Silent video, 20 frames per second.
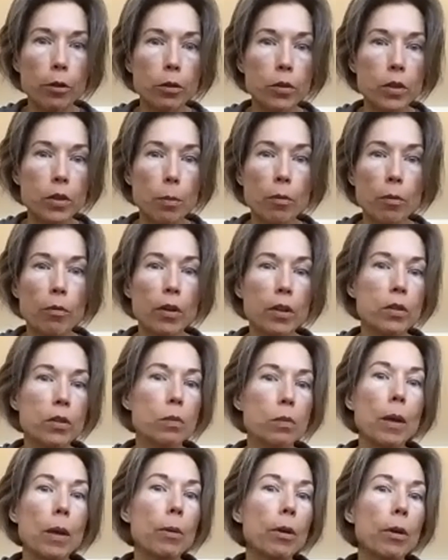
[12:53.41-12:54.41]
Some of us
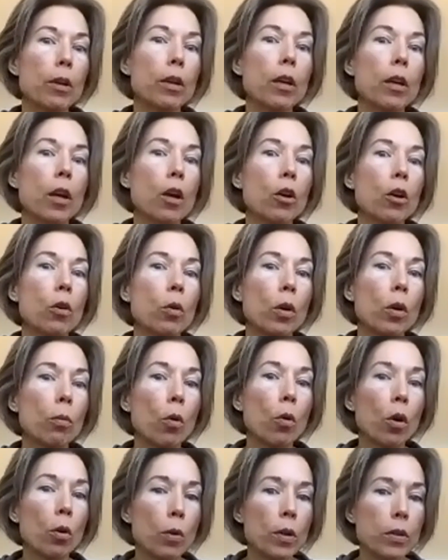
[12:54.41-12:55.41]
maybe who are
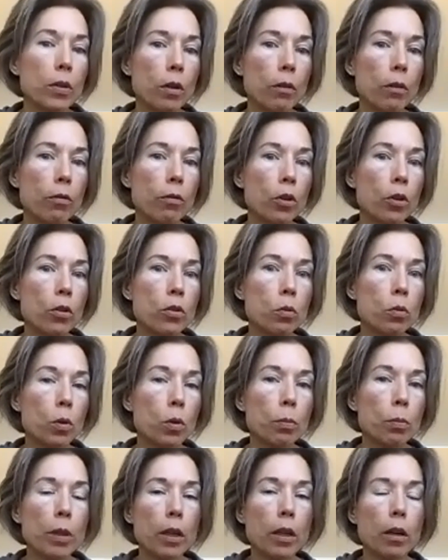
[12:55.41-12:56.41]
more risk averse would
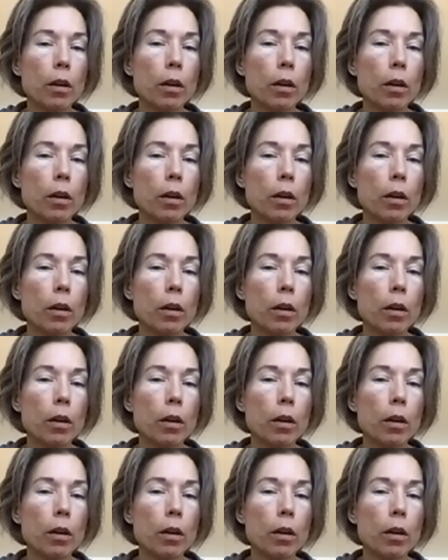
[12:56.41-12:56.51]
be